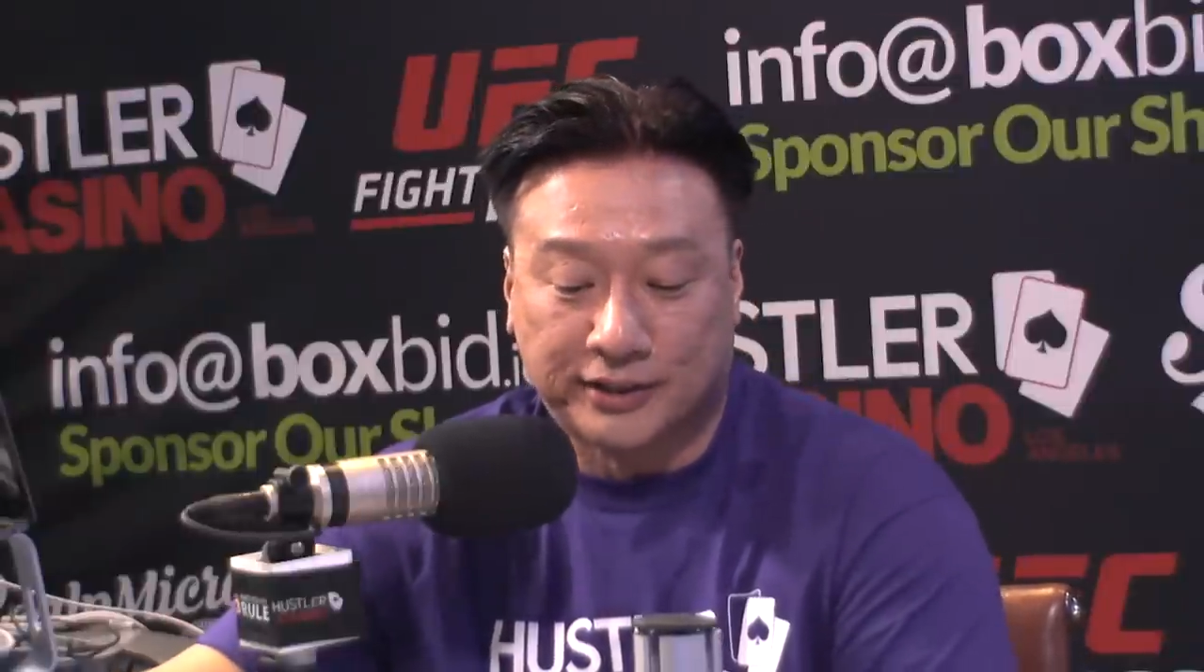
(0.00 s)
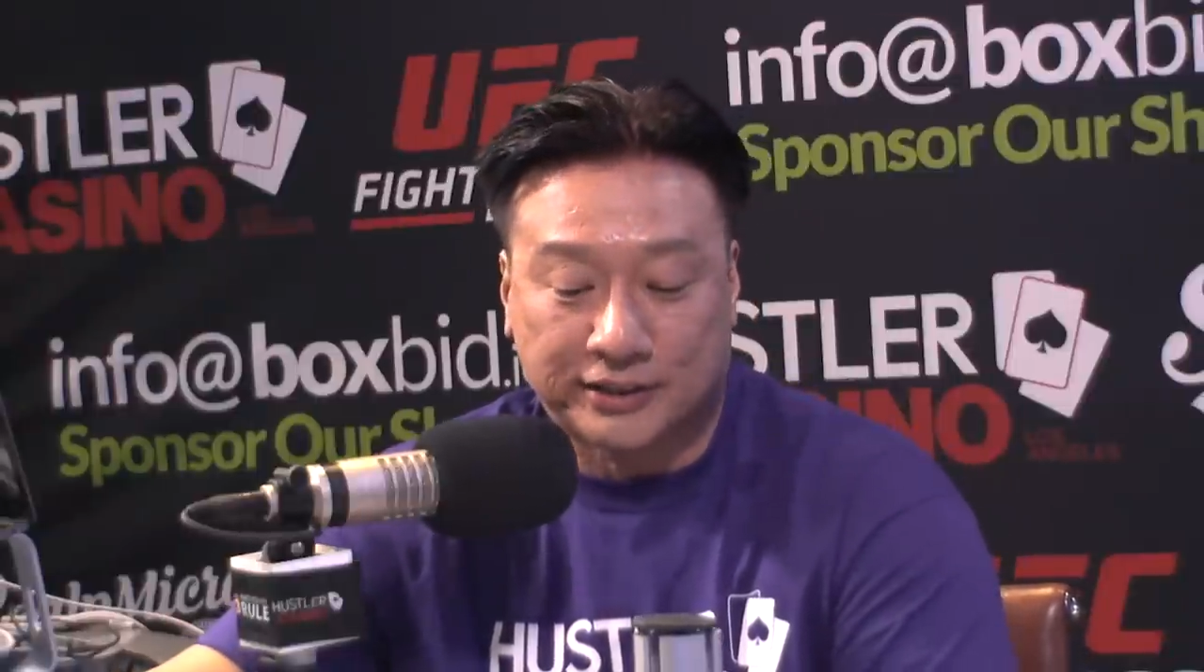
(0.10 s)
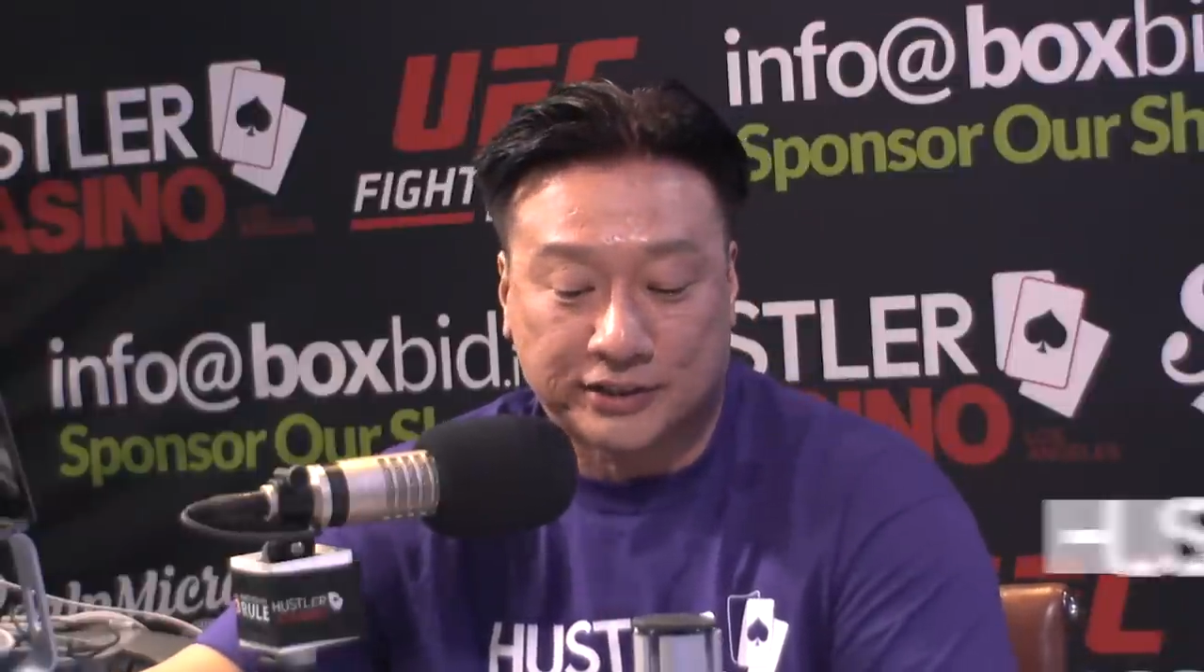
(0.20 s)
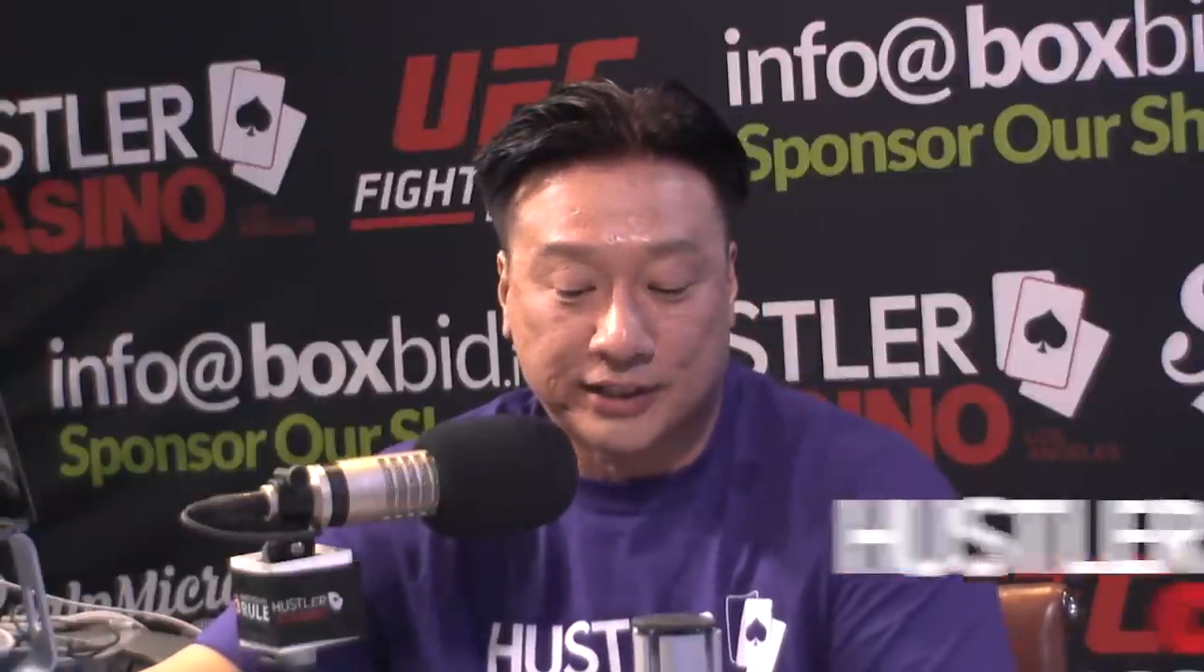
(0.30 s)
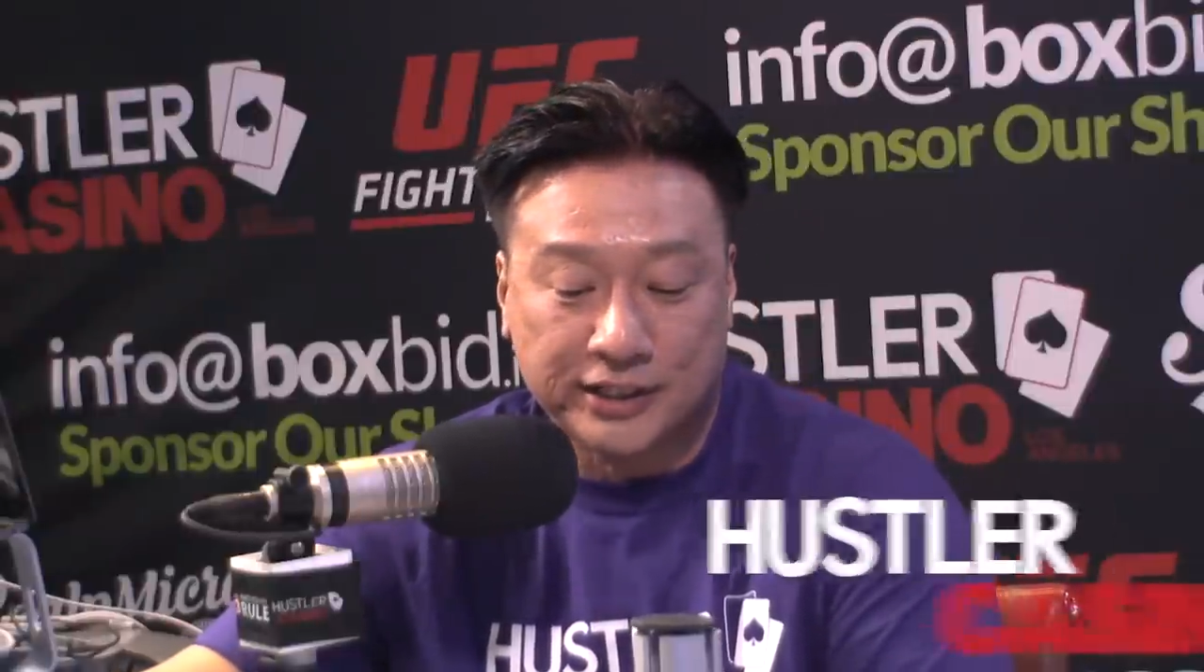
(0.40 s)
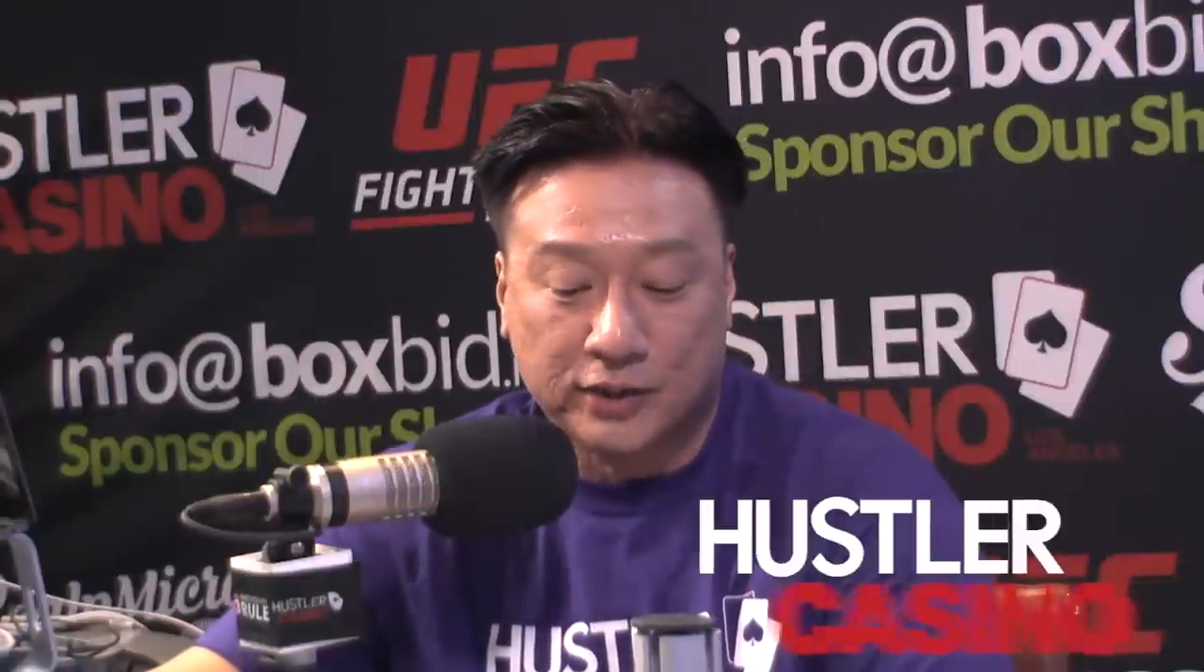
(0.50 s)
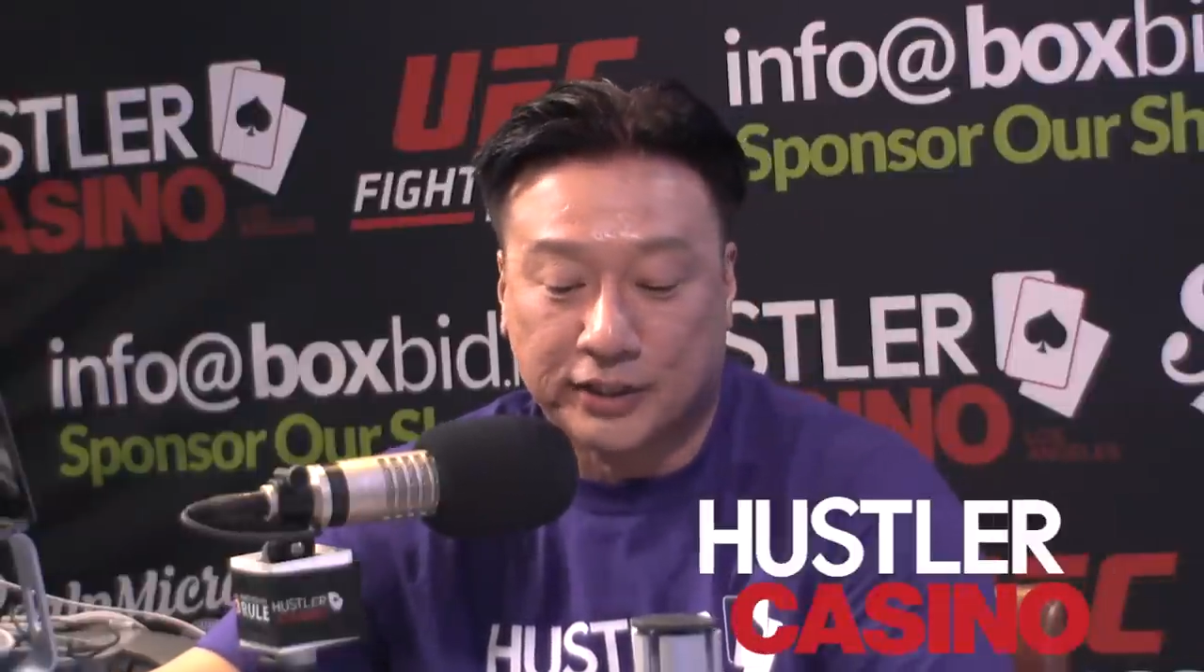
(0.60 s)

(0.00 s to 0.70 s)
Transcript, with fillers: Casino.